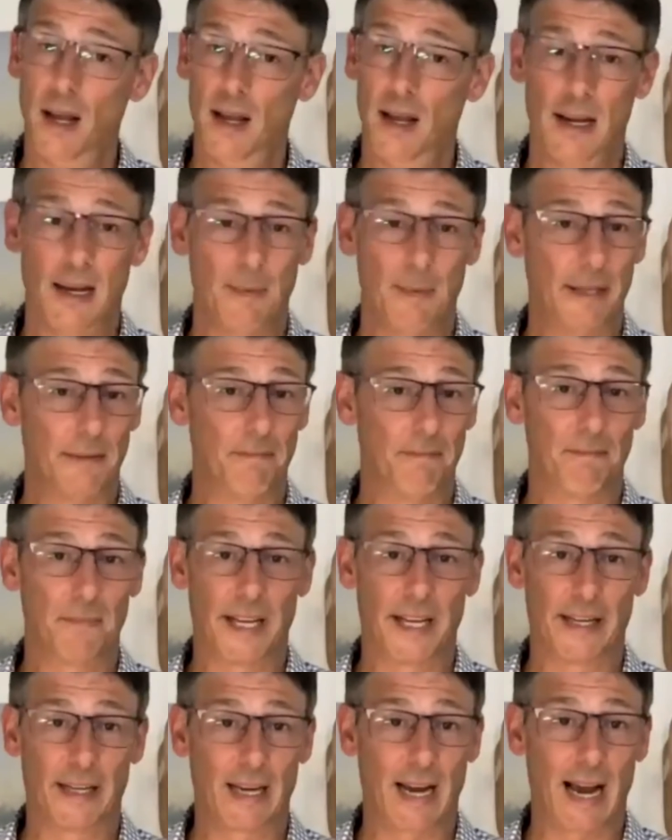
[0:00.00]
I mean,
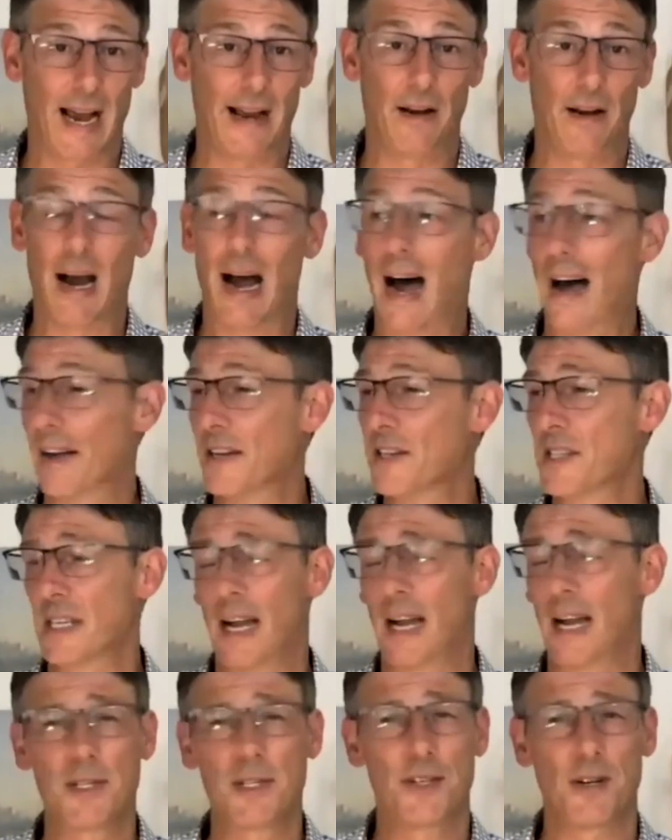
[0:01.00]
like I
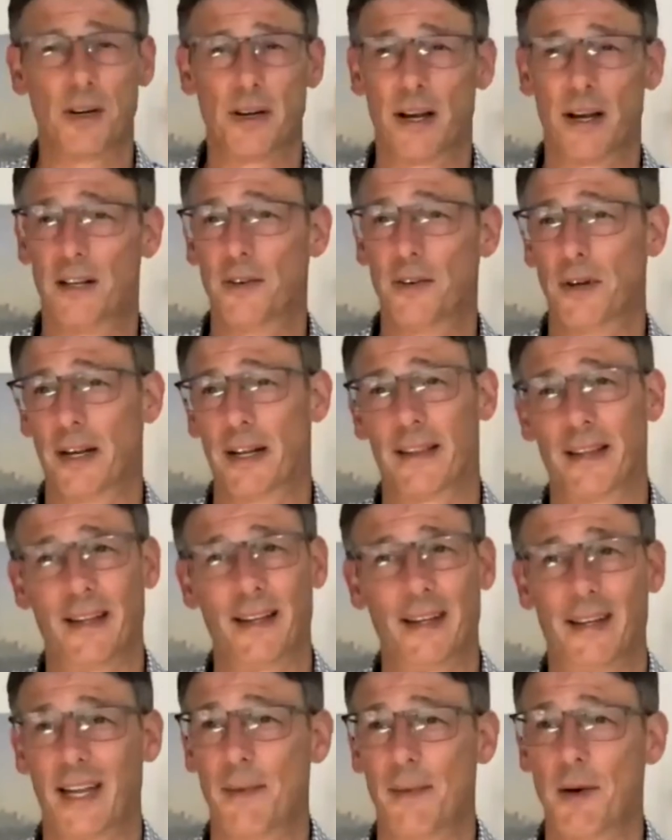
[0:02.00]
was turned on to it. I
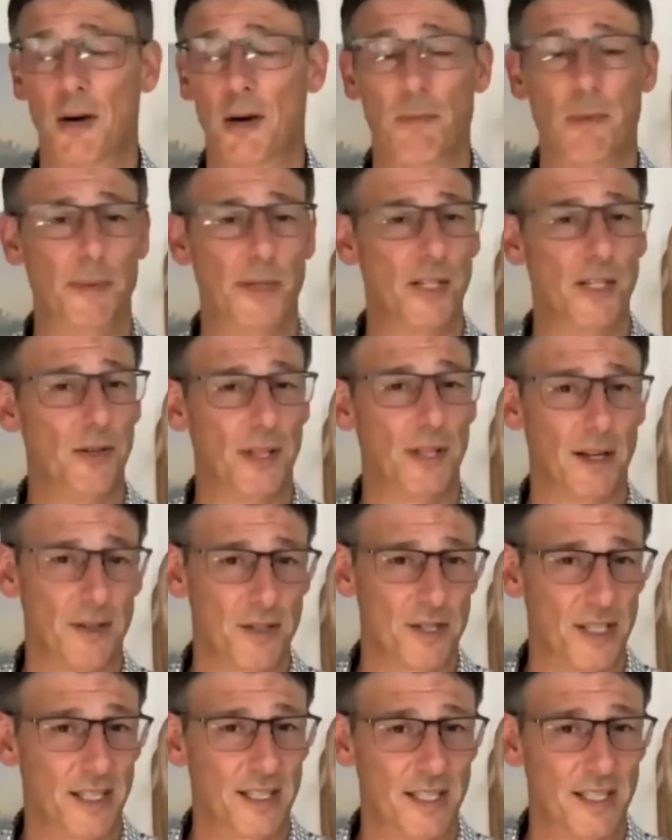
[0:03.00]
think it came out maybe
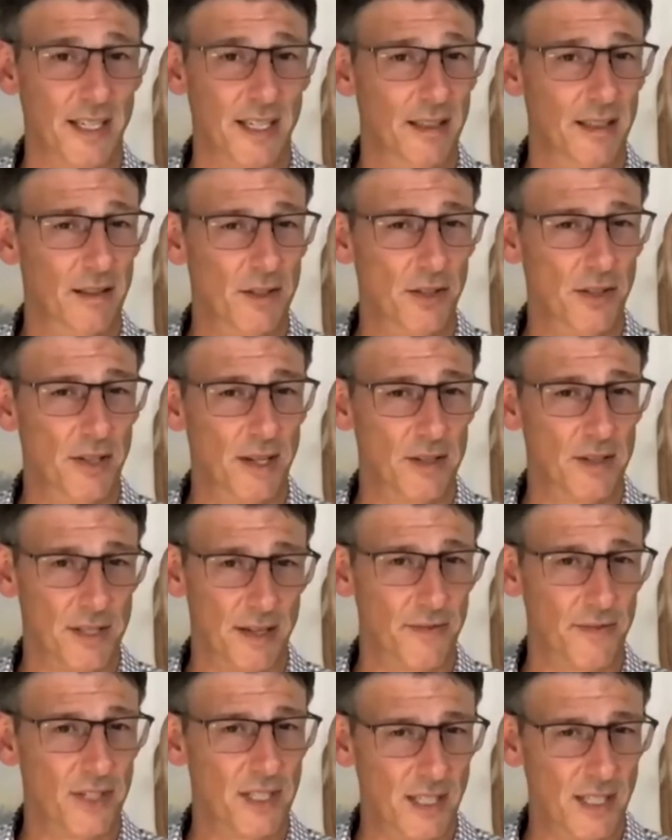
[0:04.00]
2016,
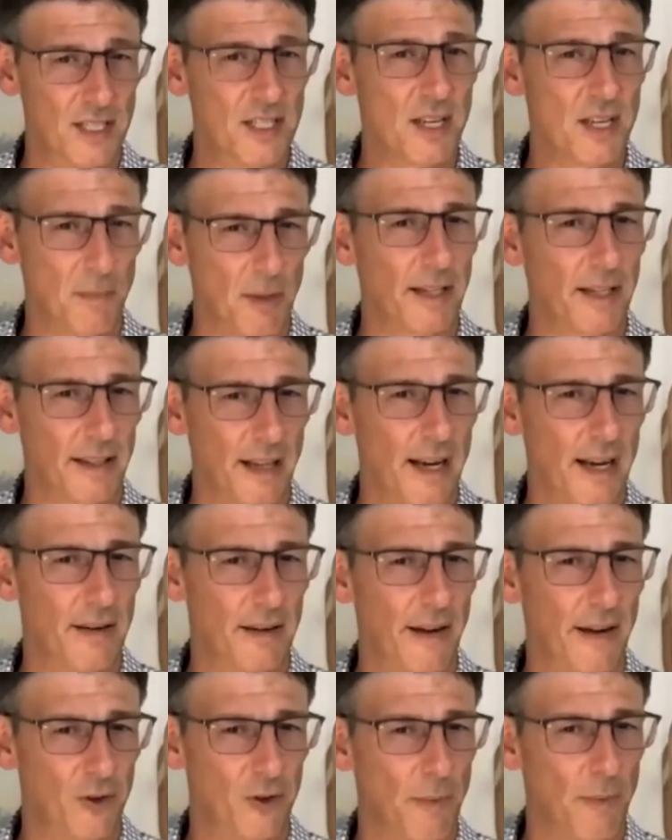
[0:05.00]
2017, something like that,
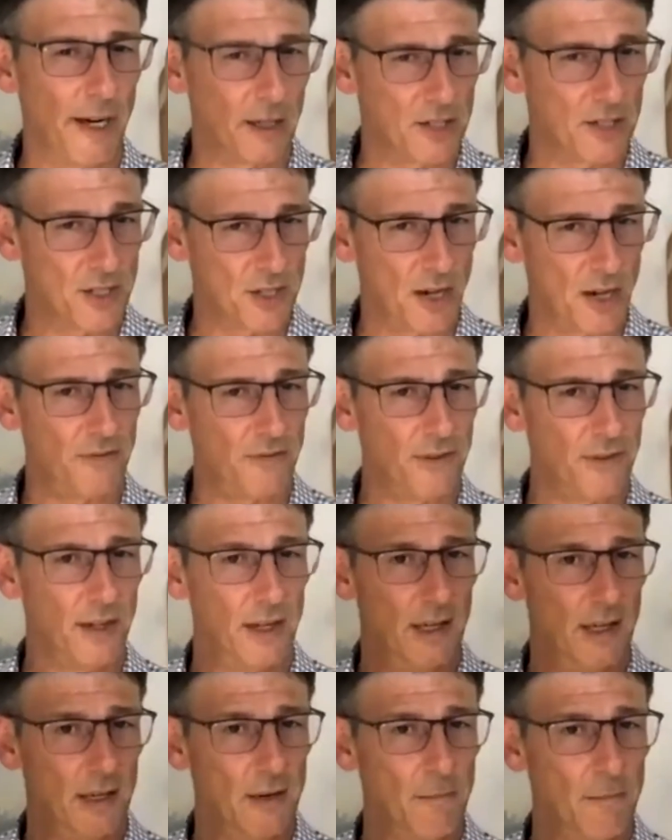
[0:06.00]
after Microsoft
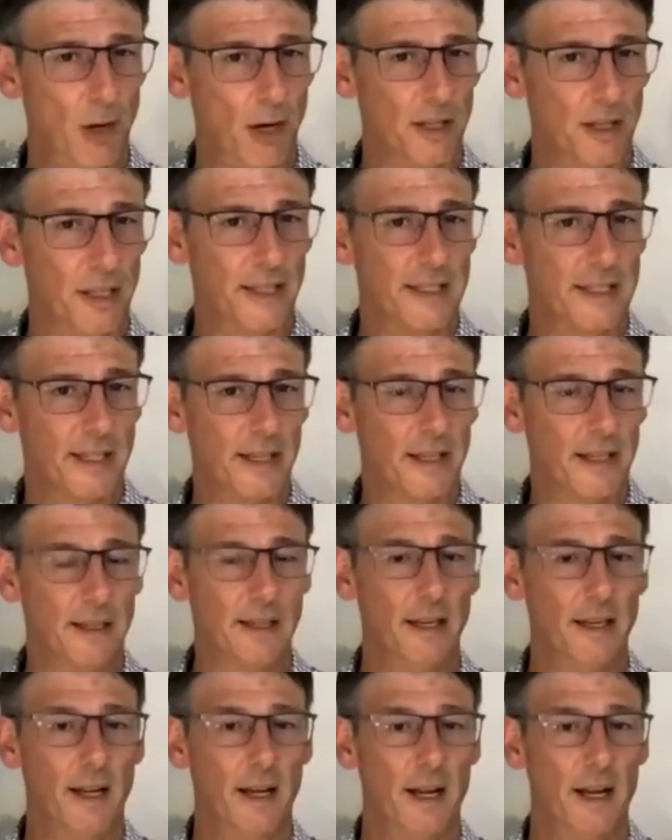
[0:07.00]
bought LinkedIn.
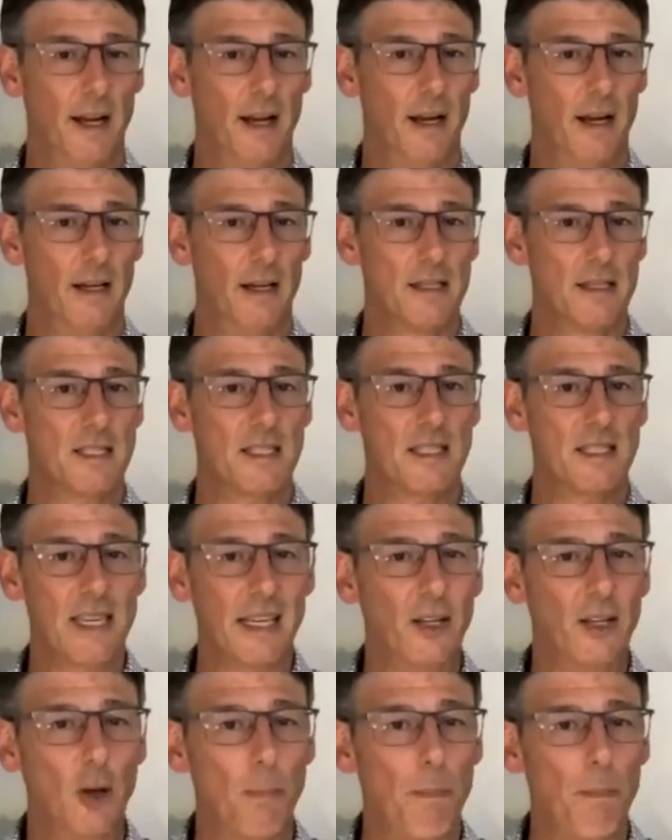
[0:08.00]

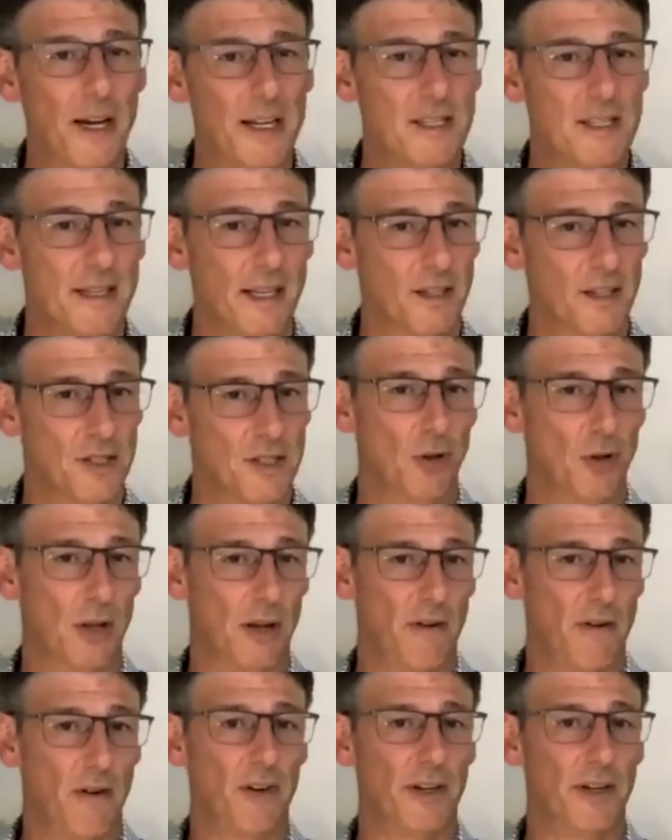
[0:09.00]
Single best sales tool
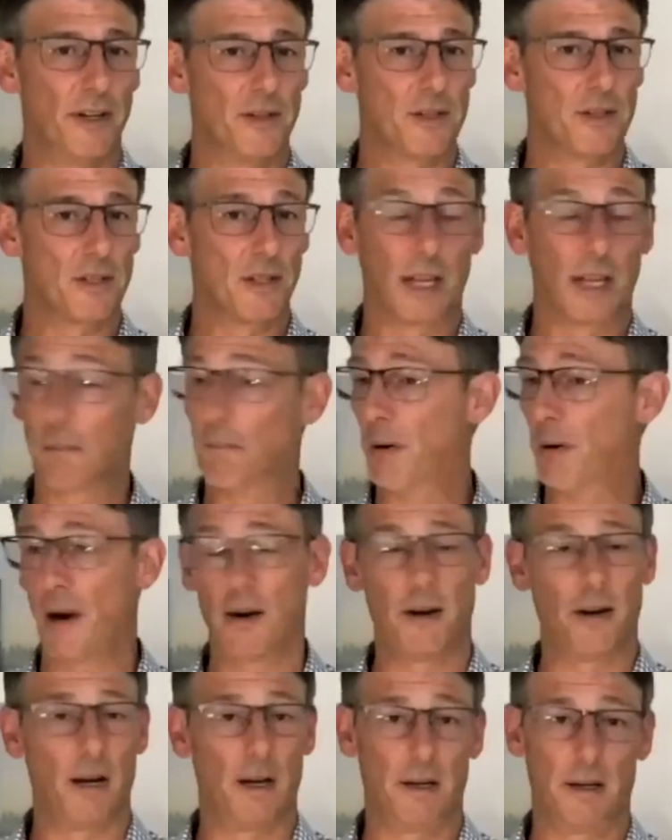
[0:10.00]
I've ever used, like
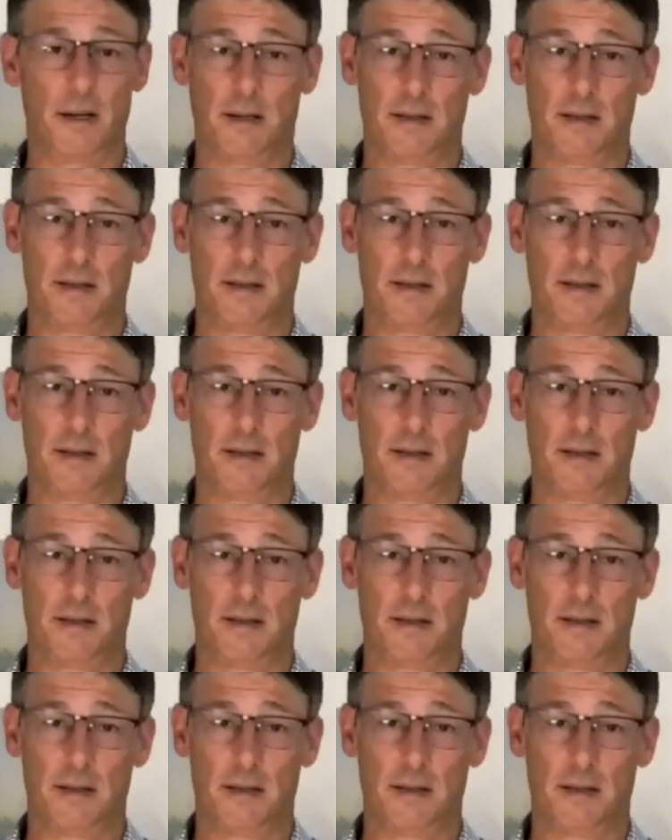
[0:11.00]
bar none.